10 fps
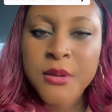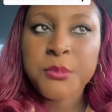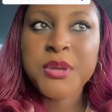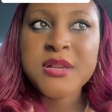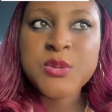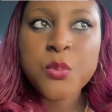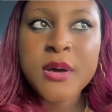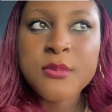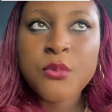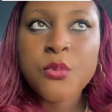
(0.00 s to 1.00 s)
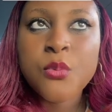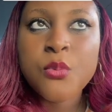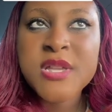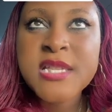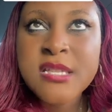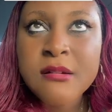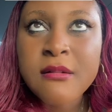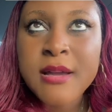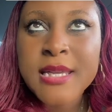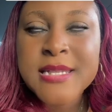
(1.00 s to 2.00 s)
Because what we
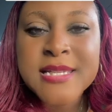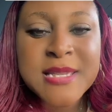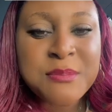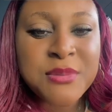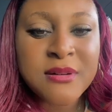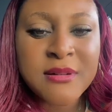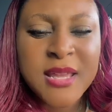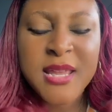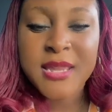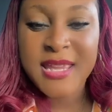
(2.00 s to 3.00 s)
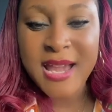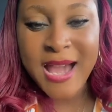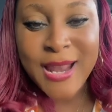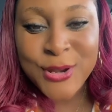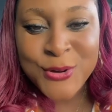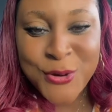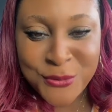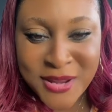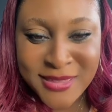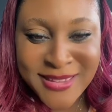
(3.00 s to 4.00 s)
saw in December, the
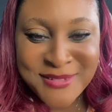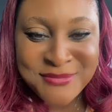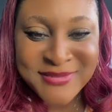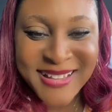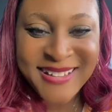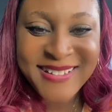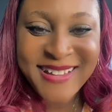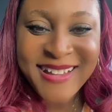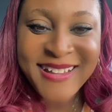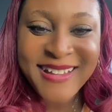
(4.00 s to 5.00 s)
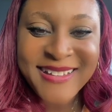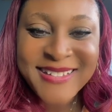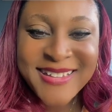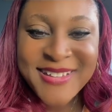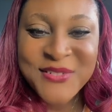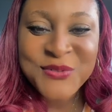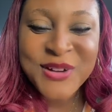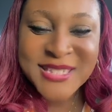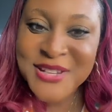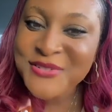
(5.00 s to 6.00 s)
algorithm,
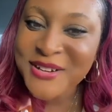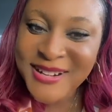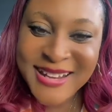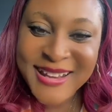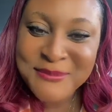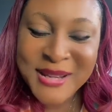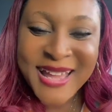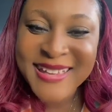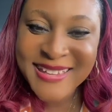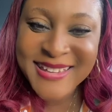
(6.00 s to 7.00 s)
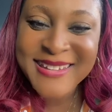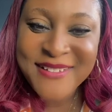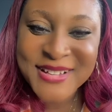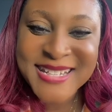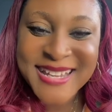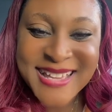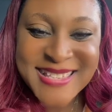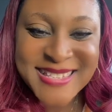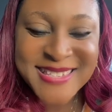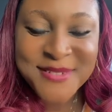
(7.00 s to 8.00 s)
what a word I'm liking
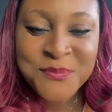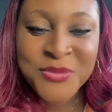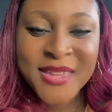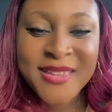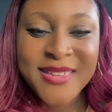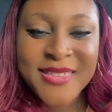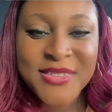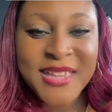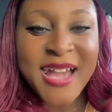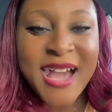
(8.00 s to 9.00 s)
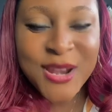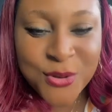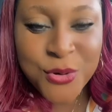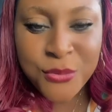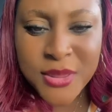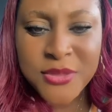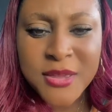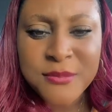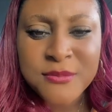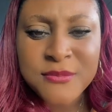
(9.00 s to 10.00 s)
nowadays, the
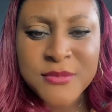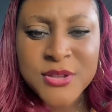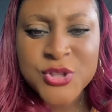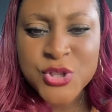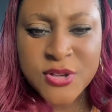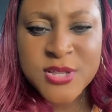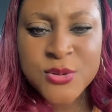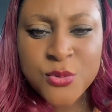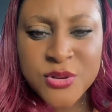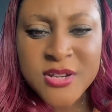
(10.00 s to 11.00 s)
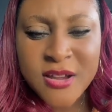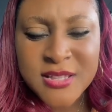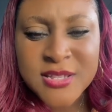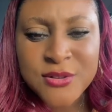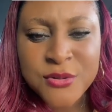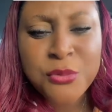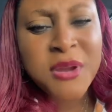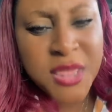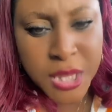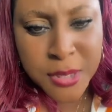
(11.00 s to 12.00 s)
algorithm just could not
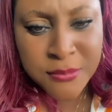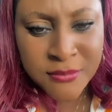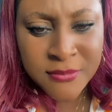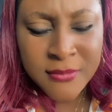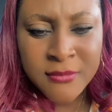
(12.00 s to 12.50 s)
rhythm,